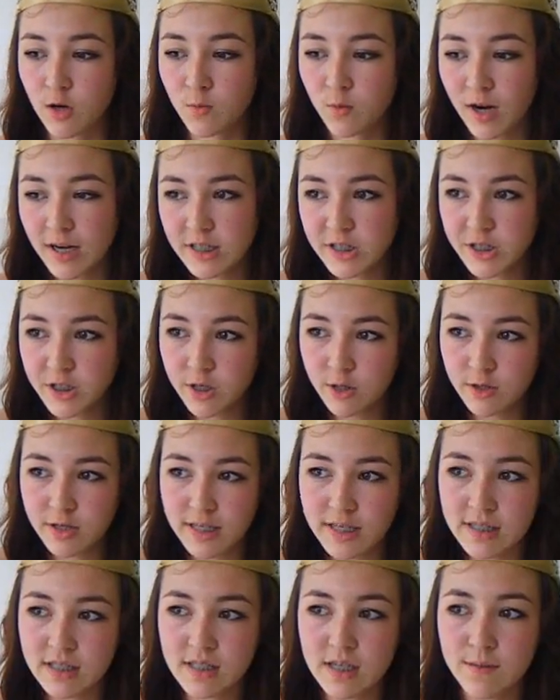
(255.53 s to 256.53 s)
A bride show
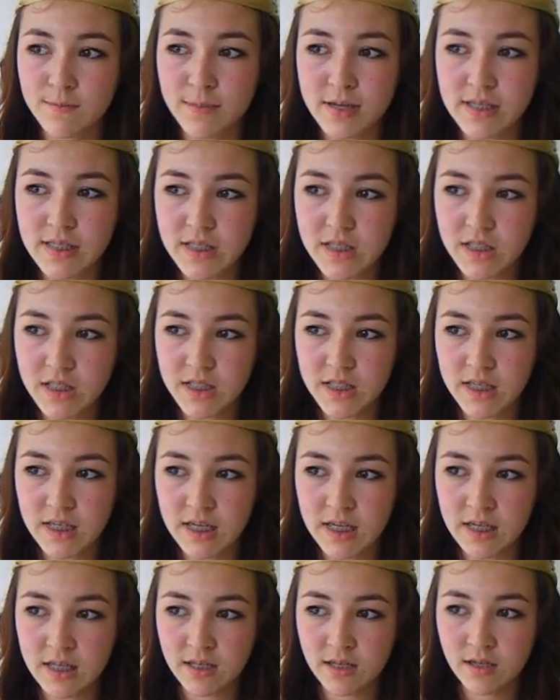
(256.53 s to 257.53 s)
is a
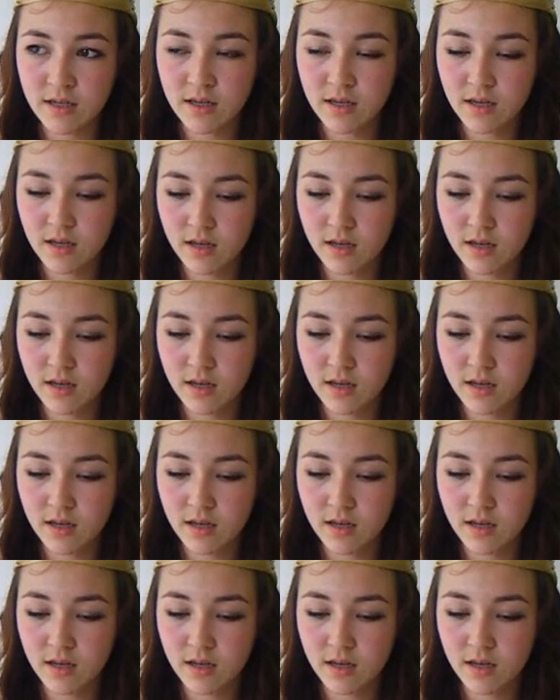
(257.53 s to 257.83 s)
Byzantine